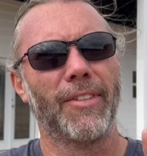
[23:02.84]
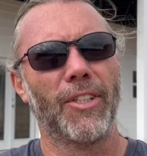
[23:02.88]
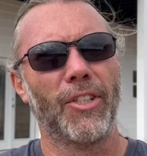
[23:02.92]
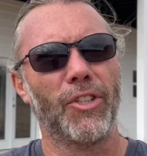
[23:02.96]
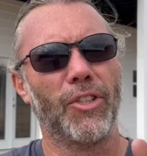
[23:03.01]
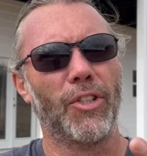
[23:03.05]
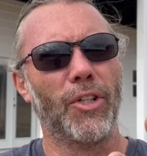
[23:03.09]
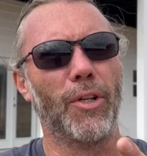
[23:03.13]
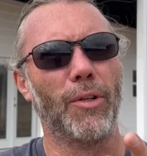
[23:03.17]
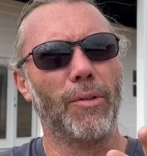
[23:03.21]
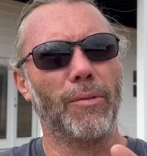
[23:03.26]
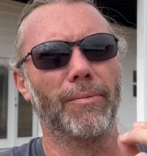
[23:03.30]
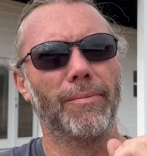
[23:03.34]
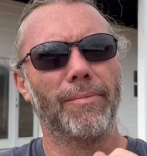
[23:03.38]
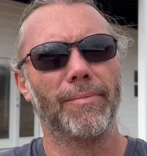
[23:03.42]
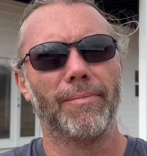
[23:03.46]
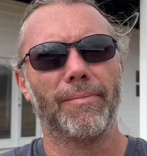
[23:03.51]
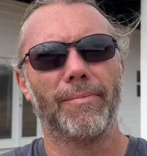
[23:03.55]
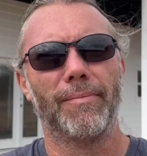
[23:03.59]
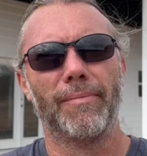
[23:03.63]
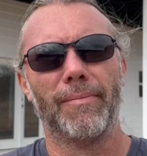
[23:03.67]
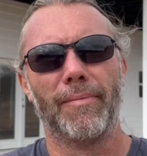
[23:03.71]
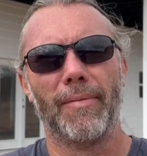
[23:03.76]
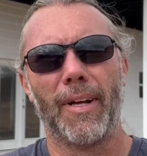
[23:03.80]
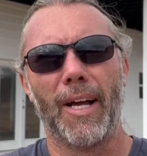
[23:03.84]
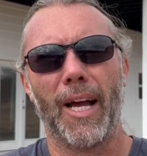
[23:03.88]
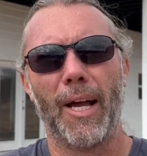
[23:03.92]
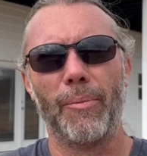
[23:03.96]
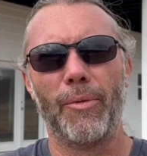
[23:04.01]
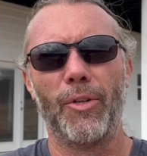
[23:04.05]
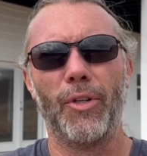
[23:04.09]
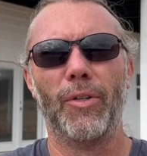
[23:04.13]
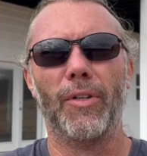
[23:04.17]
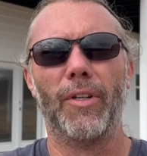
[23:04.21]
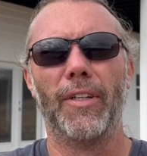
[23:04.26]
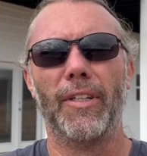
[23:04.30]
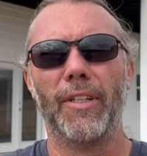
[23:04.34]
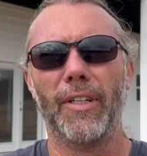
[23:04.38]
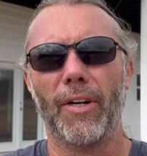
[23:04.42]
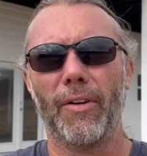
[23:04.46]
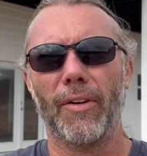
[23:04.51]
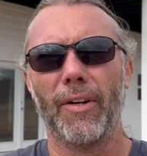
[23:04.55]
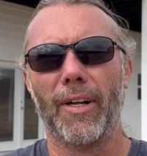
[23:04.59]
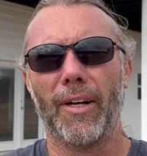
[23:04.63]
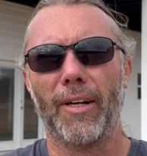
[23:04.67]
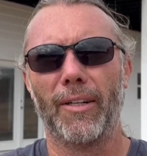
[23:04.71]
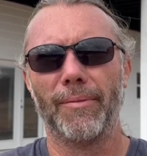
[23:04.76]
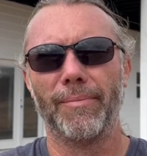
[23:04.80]
Two, I'm too good to go
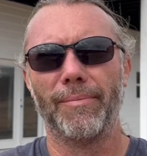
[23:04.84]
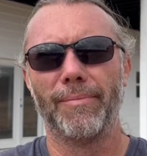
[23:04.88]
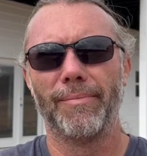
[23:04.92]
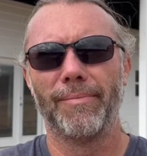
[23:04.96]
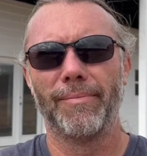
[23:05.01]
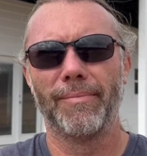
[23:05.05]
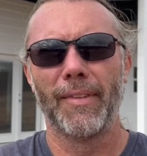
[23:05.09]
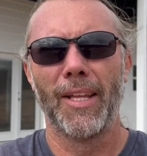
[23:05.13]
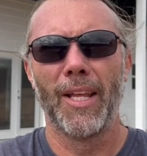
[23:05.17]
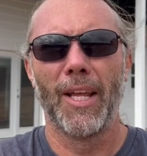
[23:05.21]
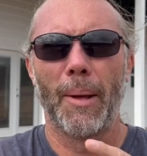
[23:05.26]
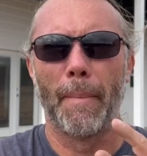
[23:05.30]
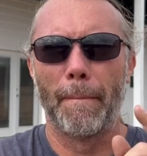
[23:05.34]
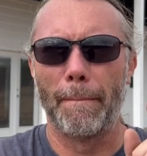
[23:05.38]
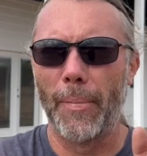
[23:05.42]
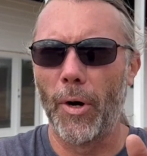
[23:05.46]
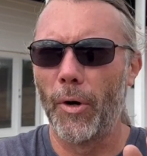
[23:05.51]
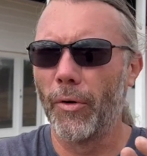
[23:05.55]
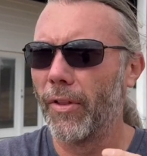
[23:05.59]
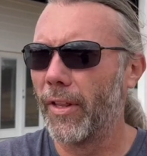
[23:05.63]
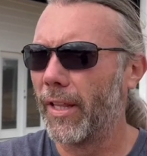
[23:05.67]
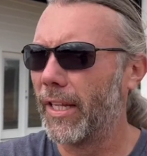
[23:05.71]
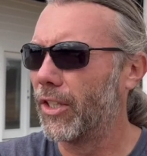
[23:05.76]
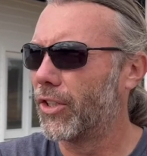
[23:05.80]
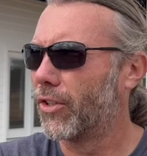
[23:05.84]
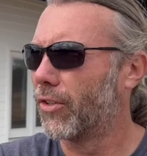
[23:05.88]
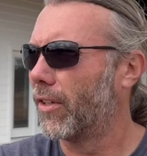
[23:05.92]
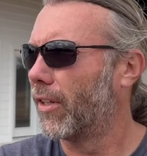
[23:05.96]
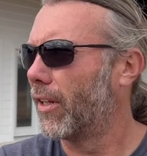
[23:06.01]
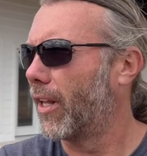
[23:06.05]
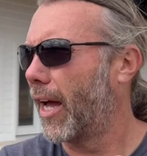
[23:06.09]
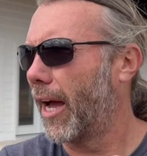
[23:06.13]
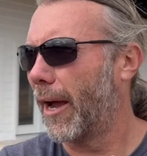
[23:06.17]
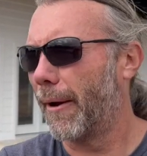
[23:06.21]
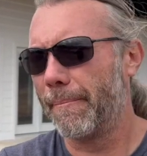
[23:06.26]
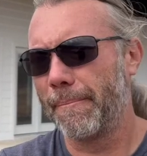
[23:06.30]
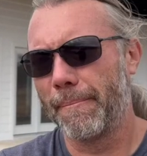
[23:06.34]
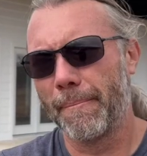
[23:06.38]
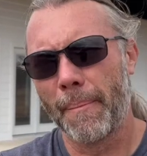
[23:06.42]
to hell. Both of these are a lie.